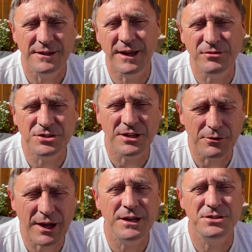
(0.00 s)
give us your
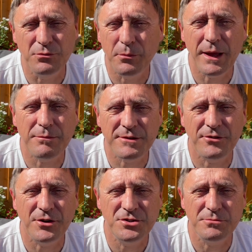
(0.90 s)
location, we'll be able to
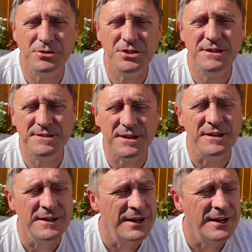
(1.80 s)
find you much easier.